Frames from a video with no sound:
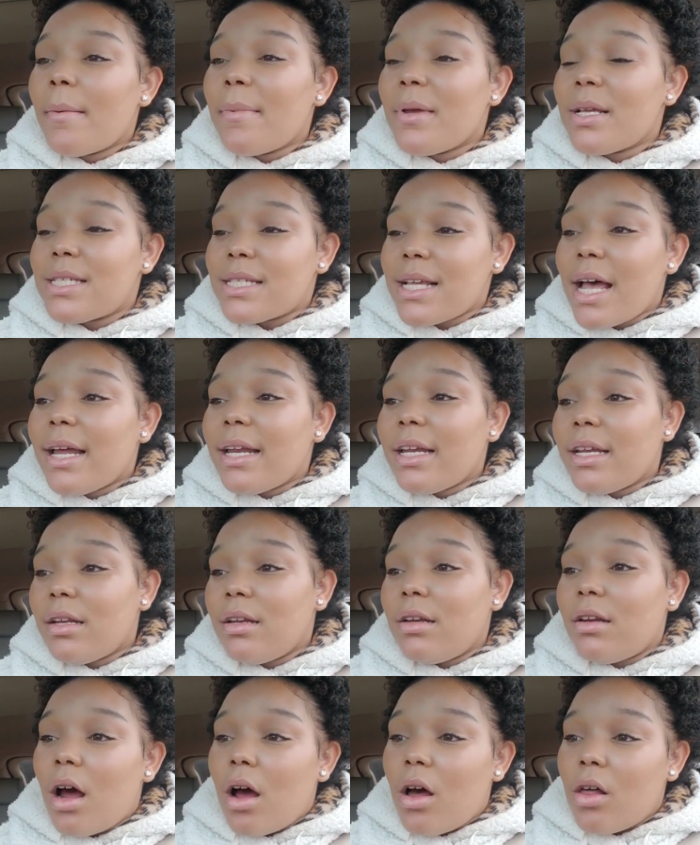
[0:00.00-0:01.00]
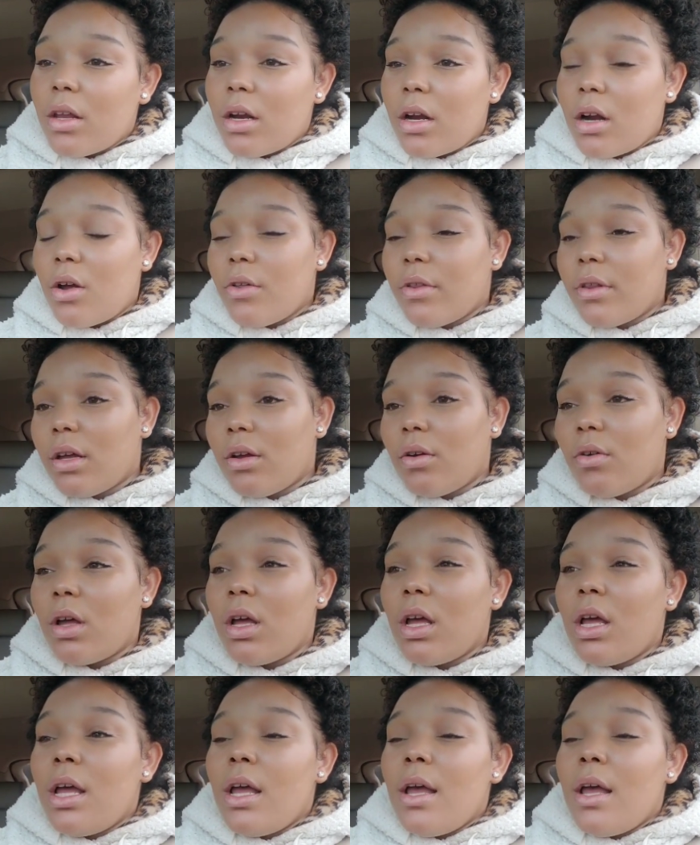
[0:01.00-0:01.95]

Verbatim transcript: I'm excited all in all, though.